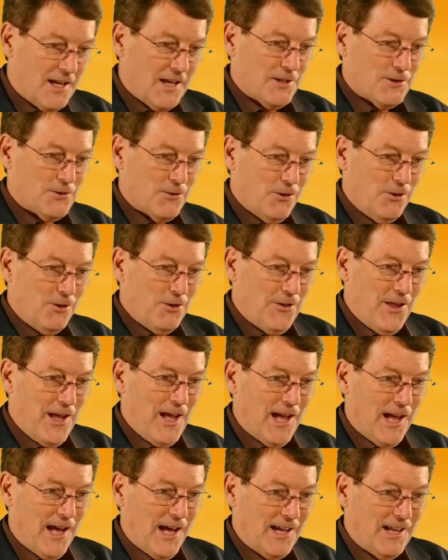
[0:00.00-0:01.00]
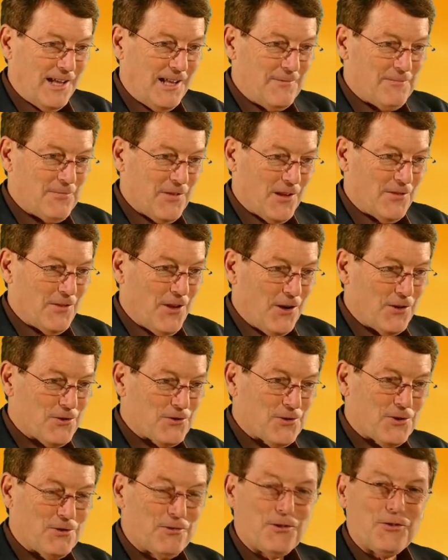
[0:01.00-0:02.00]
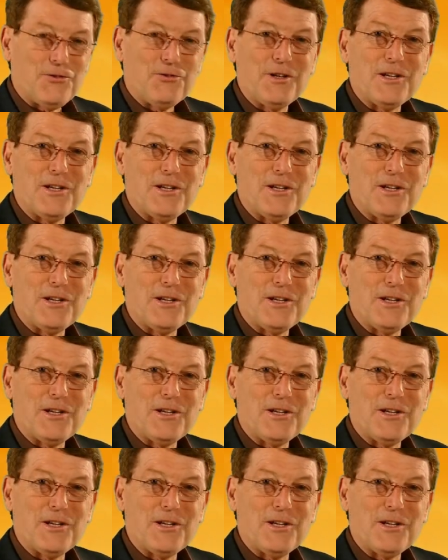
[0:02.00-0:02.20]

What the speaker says: It's all there in those 2 or